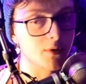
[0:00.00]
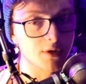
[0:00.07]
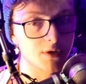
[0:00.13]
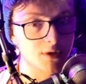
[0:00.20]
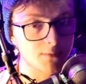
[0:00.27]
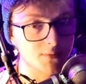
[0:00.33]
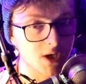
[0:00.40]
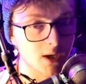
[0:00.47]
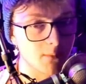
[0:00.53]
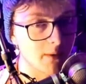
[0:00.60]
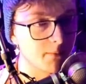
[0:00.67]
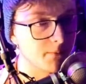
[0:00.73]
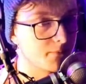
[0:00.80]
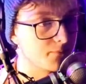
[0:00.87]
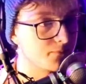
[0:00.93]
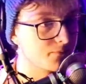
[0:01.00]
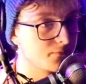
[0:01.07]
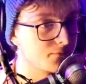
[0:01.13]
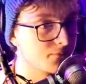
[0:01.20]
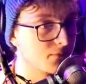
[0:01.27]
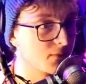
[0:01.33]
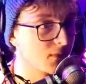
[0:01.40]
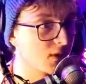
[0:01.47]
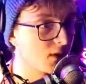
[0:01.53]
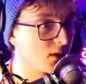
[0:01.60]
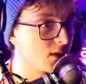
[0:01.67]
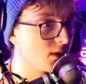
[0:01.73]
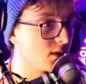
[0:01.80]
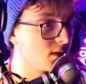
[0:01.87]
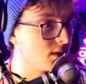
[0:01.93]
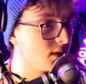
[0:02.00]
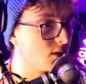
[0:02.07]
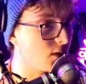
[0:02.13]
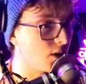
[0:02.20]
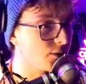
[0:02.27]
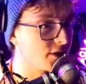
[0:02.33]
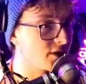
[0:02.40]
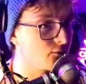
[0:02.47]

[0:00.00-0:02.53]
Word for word: to jump scare me. You're holding a